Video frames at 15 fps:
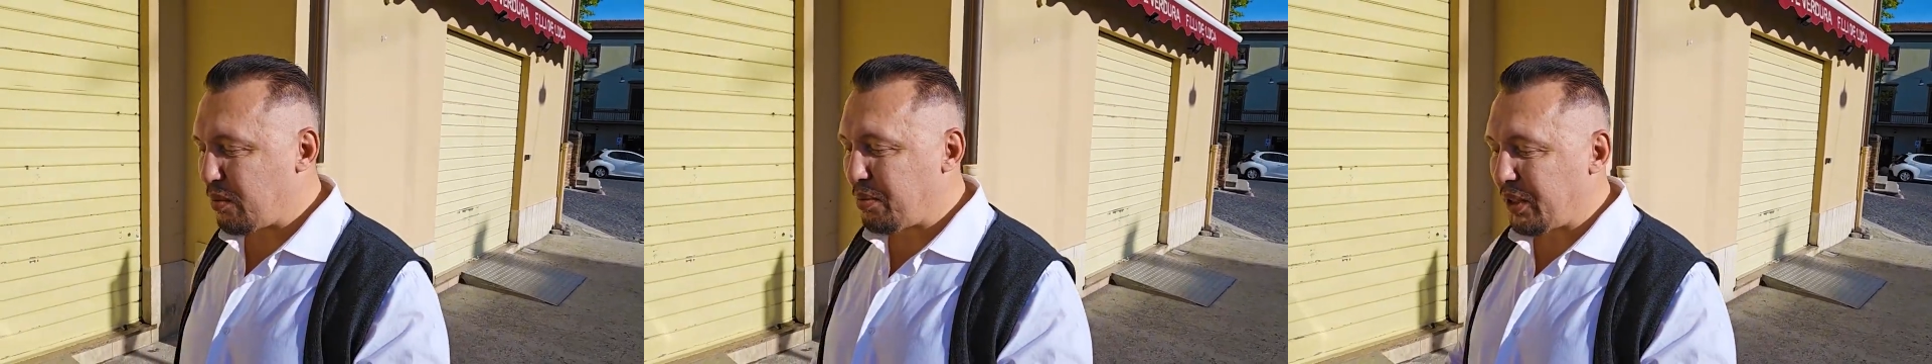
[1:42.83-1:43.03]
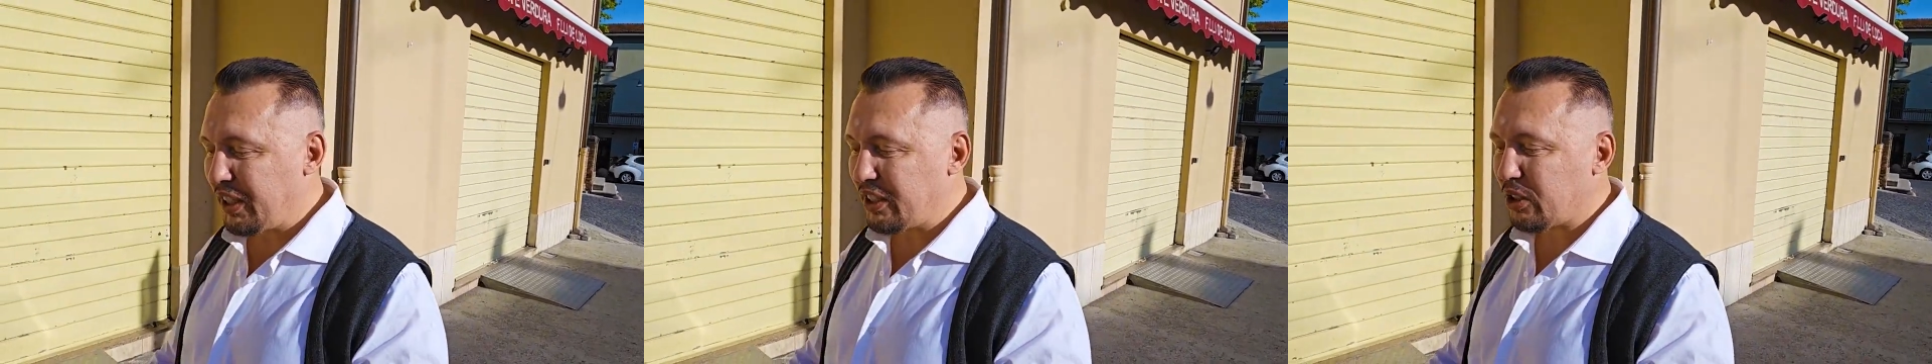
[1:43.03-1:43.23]

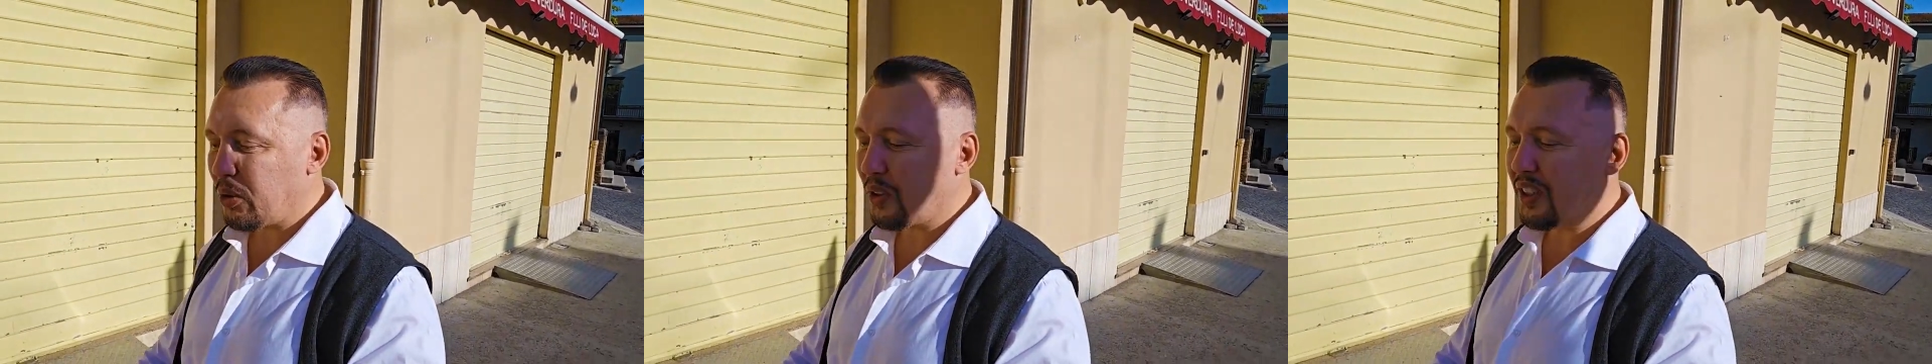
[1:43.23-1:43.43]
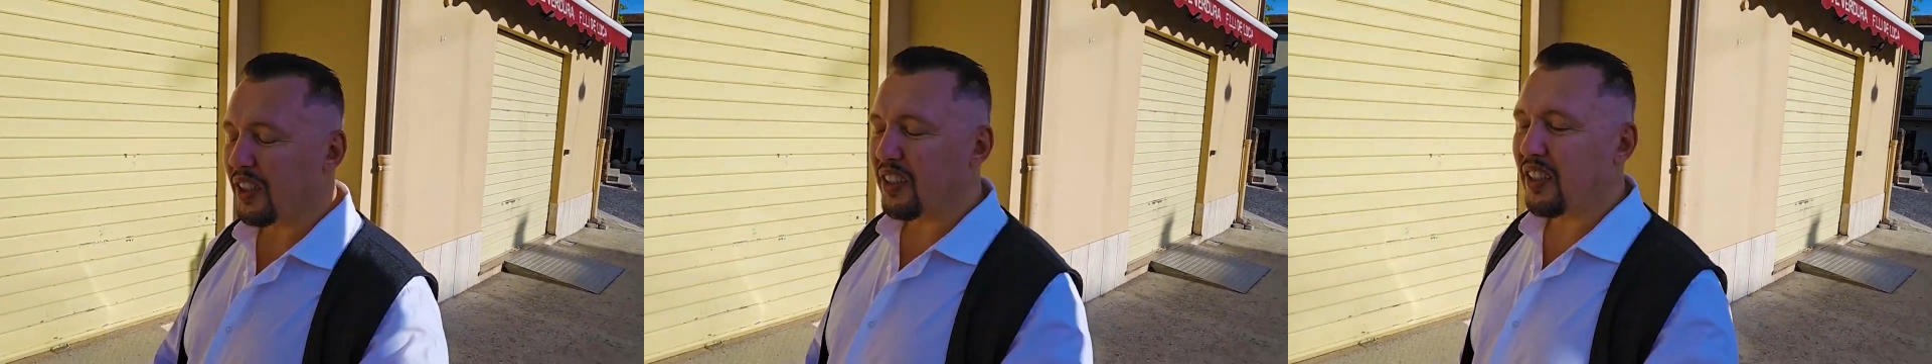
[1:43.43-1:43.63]
just
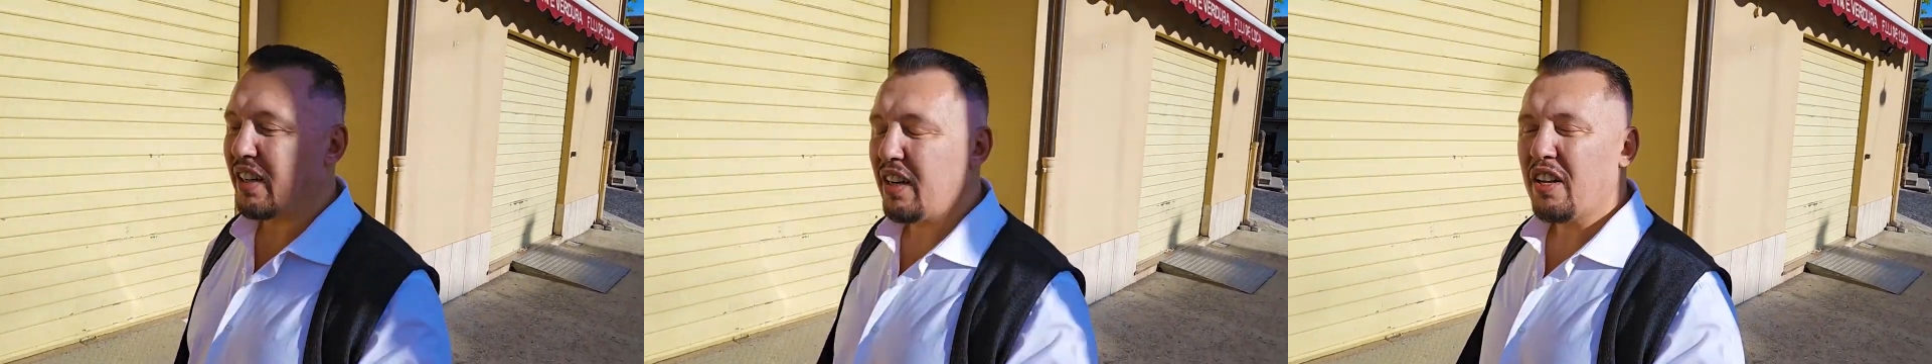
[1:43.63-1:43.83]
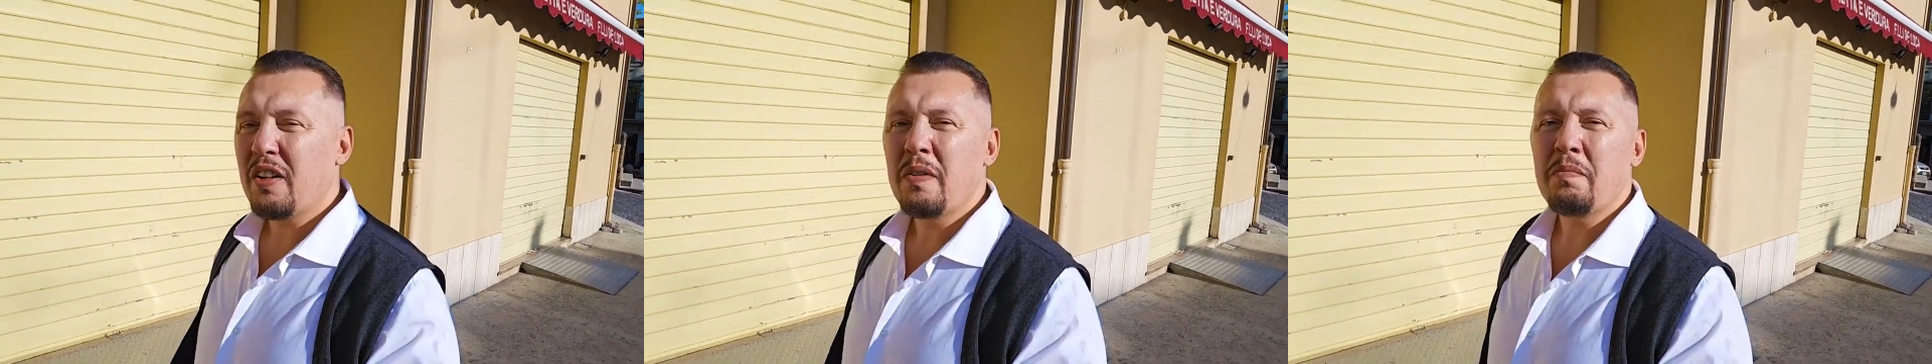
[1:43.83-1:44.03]

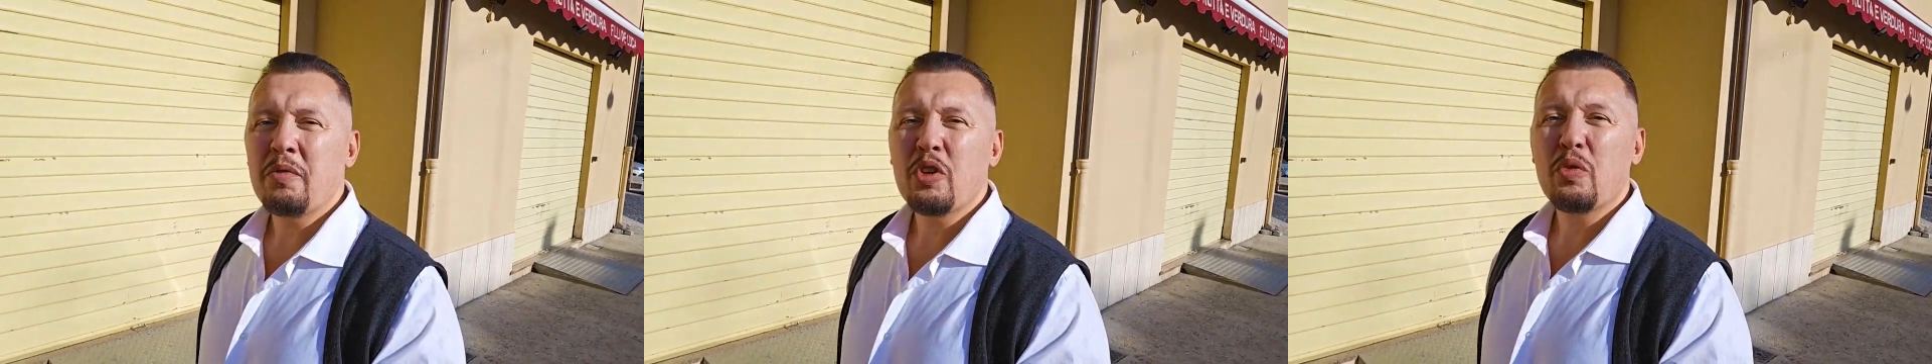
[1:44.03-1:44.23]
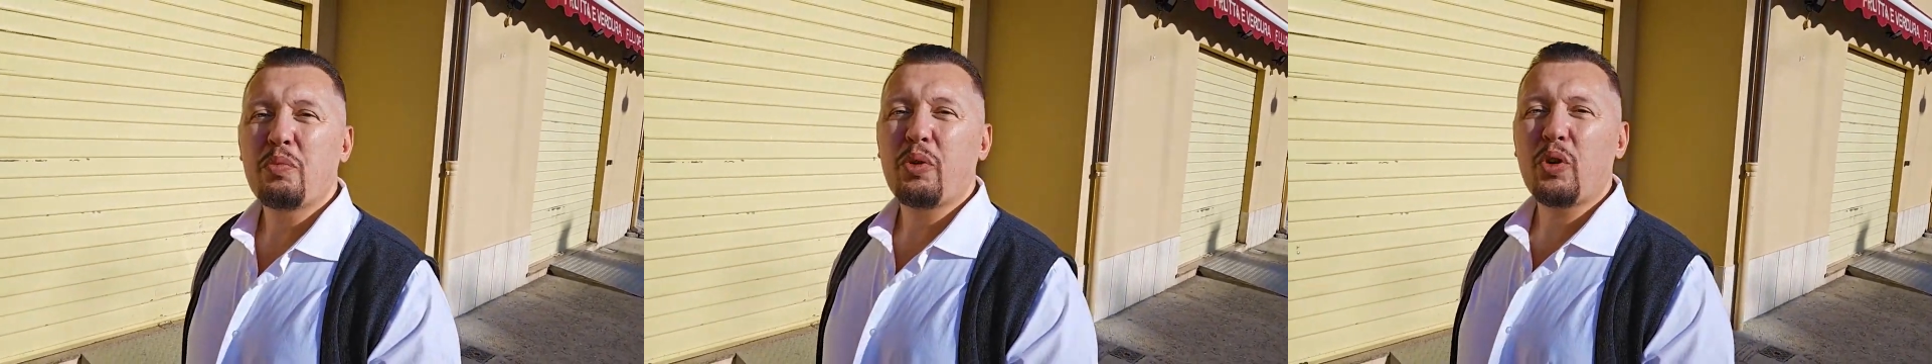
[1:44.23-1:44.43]
sharing with
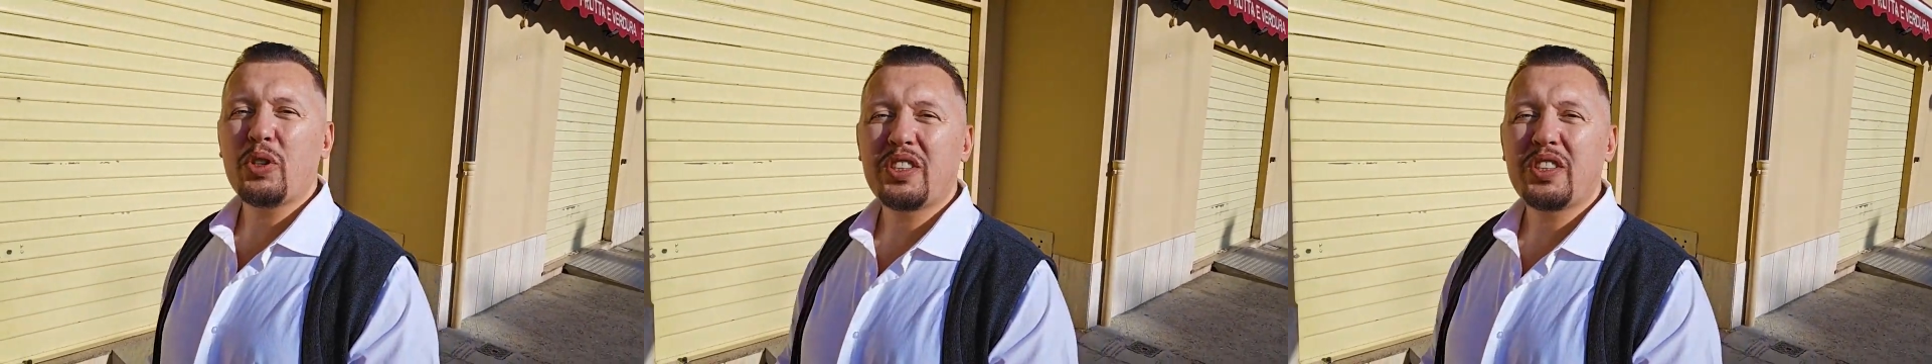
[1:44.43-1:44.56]
Him what is